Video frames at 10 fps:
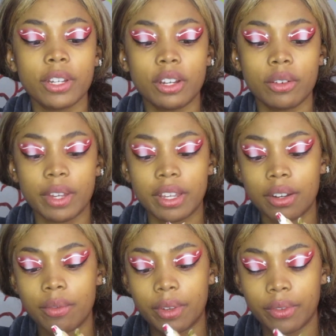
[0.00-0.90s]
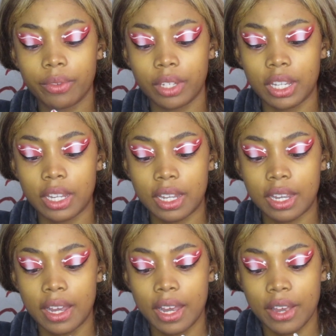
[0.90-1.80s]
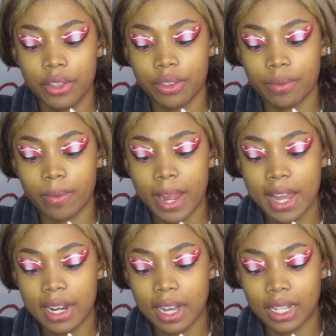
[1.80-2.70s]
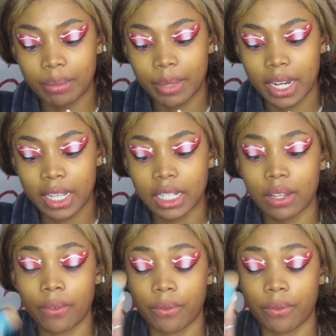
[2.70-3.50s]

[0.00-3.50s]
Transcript: go in with the Red Cosmetics